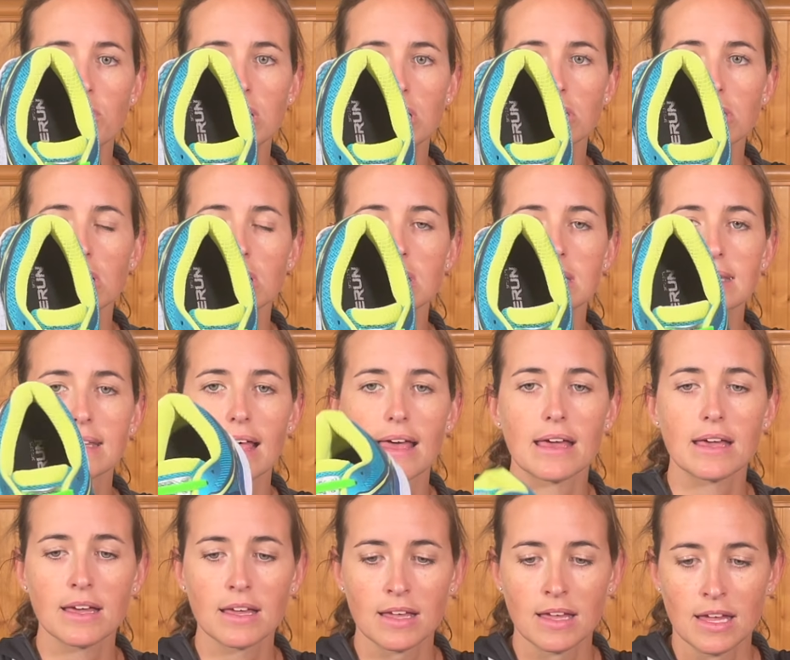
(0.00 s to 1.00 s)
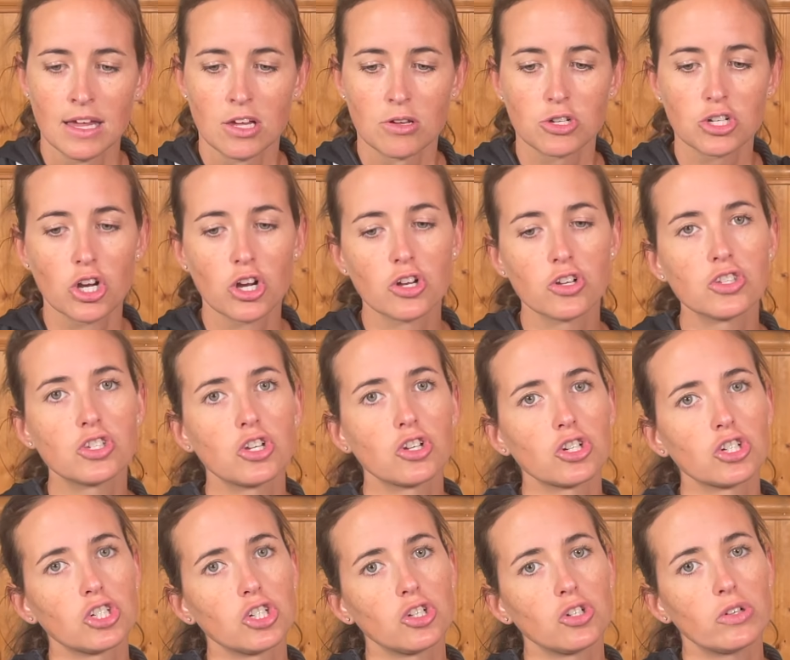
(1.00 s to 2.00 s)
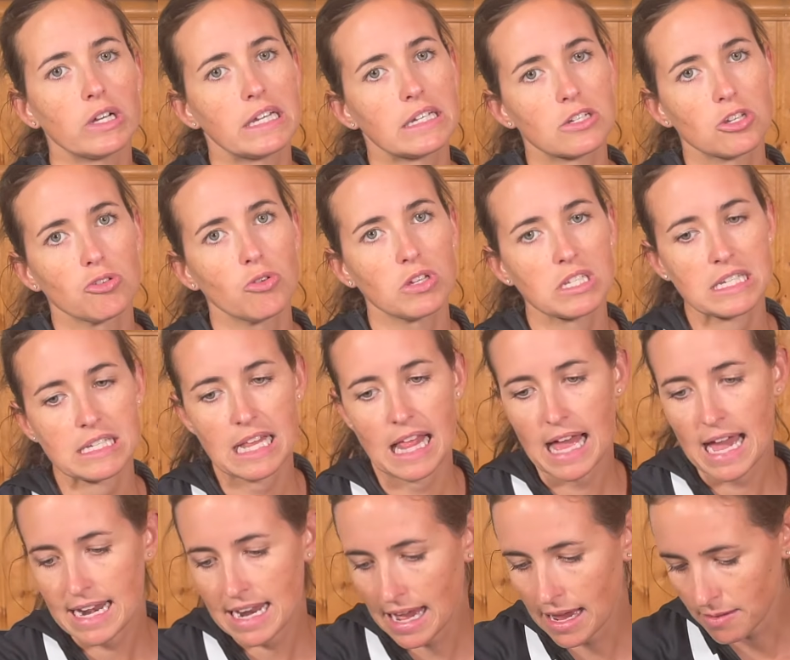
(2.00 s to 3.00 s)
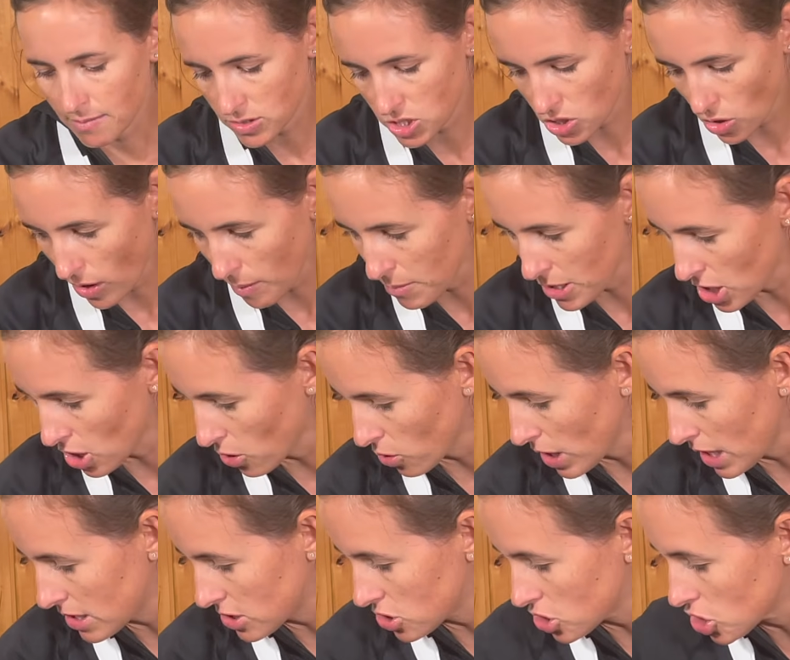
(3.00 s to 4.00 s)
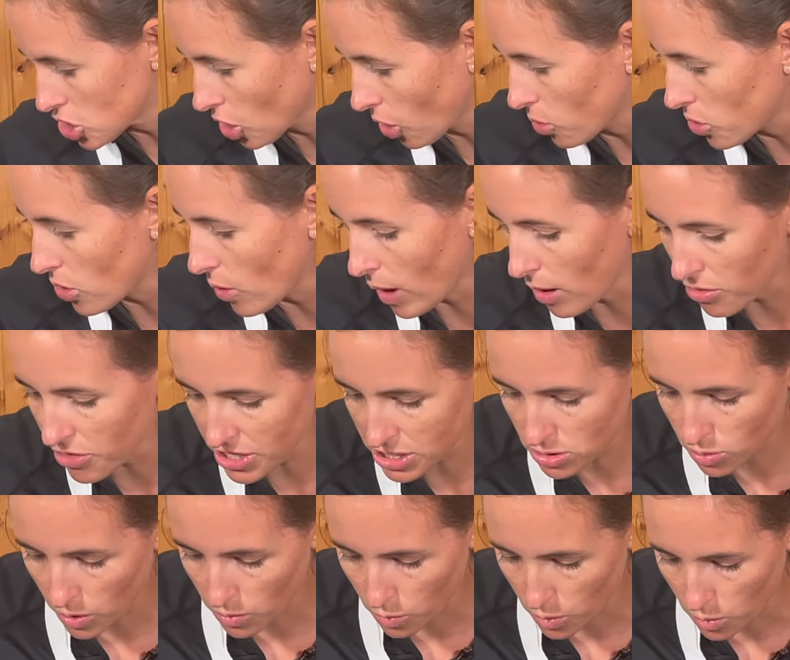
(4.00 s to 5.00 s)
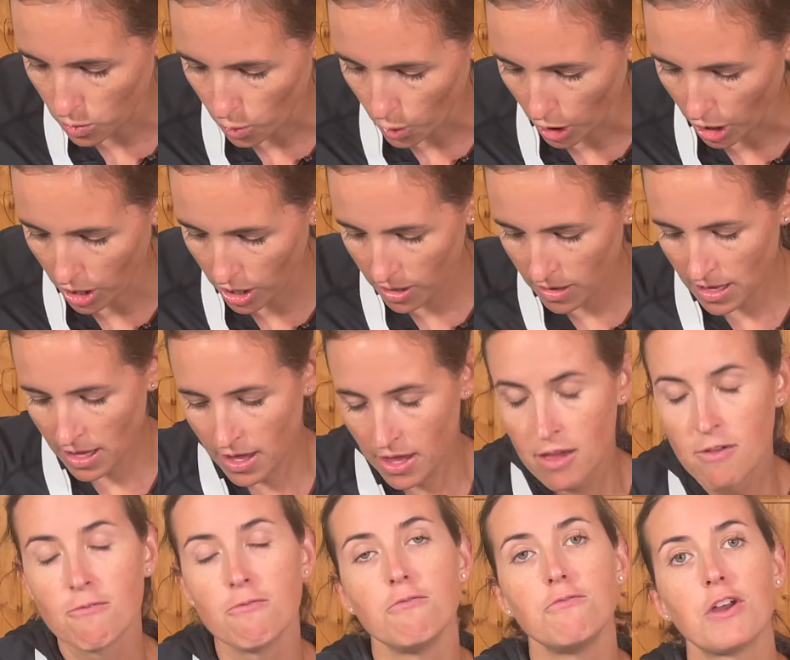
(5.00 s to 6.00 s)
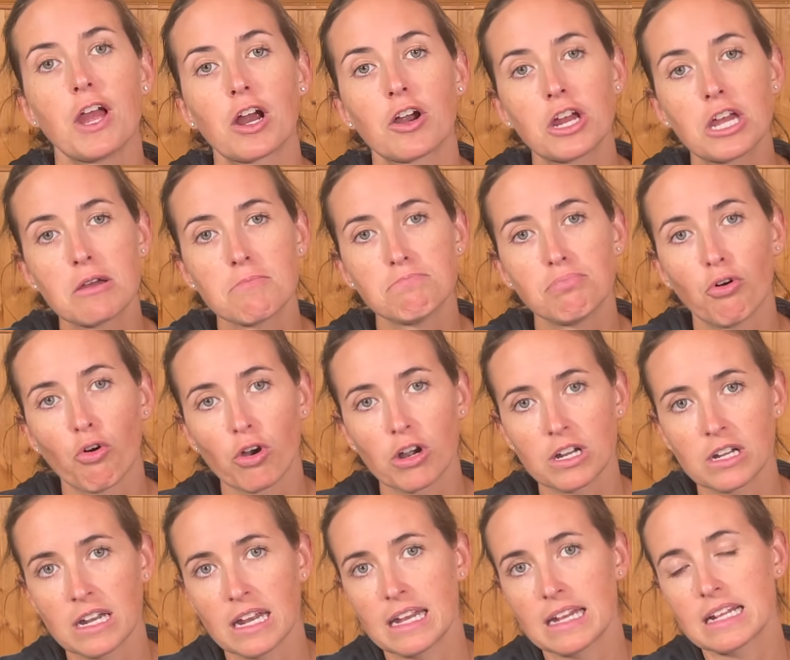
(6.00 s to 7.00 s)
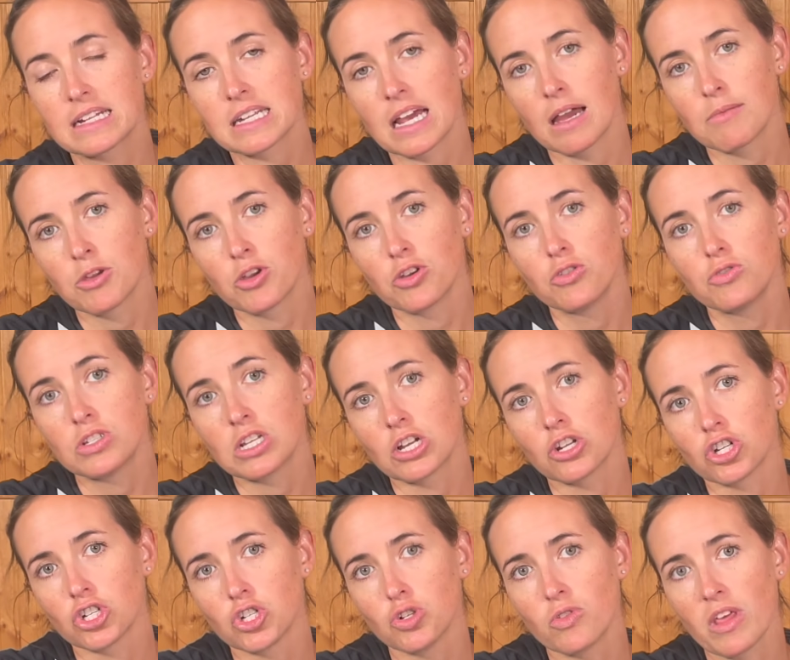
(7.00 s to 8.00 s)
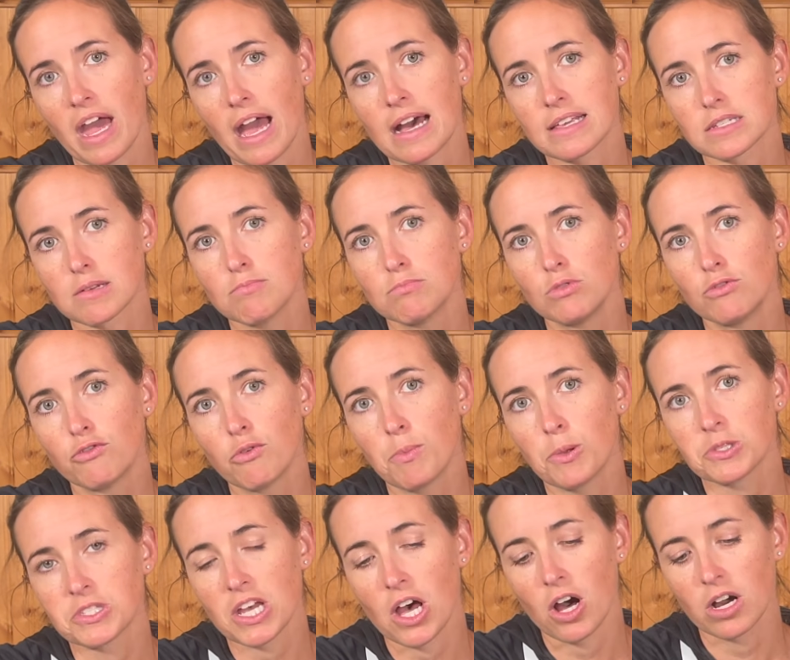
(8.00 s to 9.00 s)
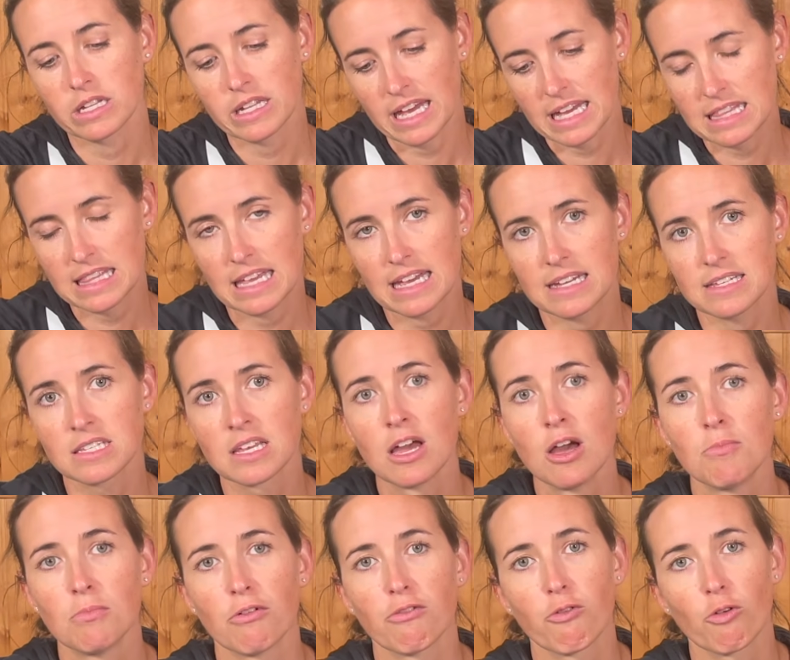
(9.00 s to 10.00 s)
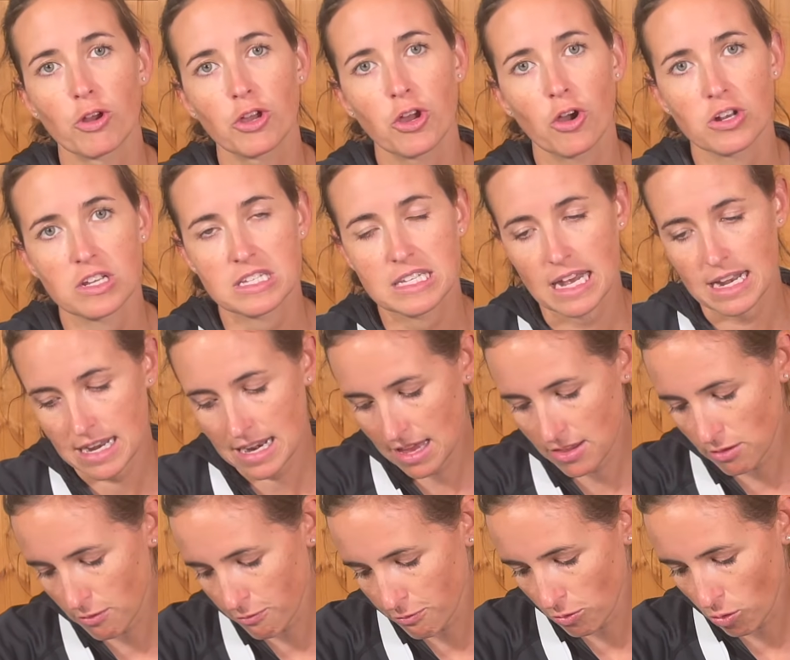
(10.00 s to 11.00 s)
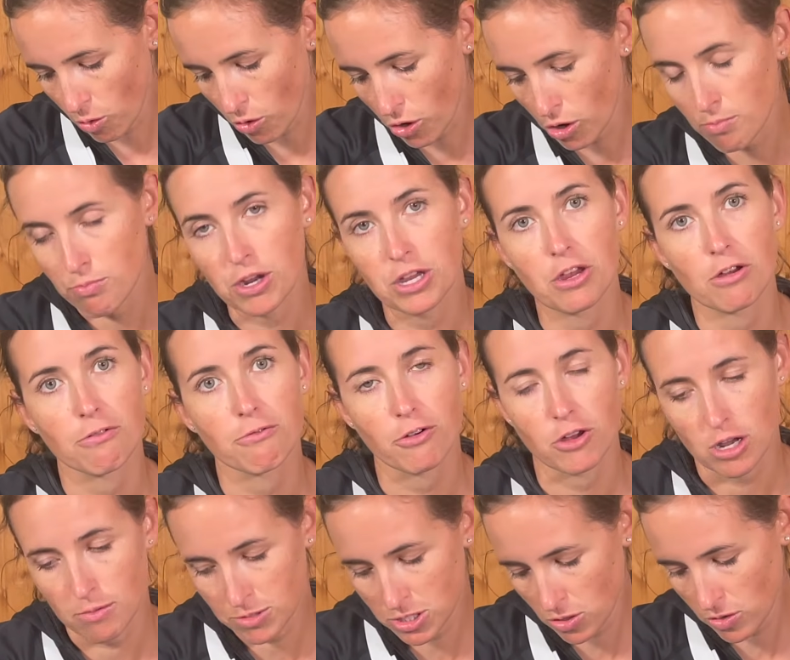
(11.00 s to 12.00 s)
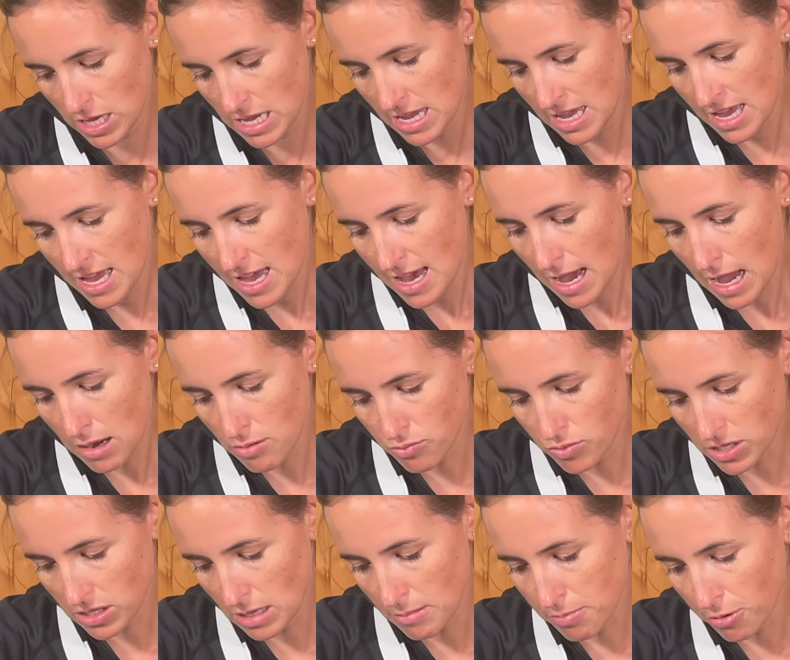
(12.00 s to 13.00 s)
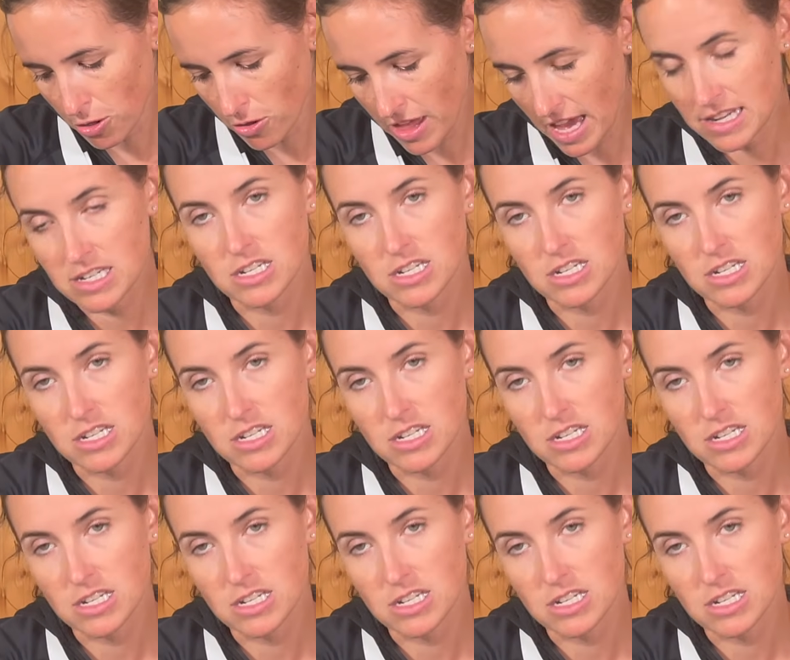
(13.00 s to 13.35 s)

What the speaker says: it looks like. Turns your shoe into a slide-on. So I'm going to go ahead and show you how this one would work. Very important anytime you're using a shoe that has a movable tongue like this, before you go to set it on the floor or bring your foot up to it, I really pull that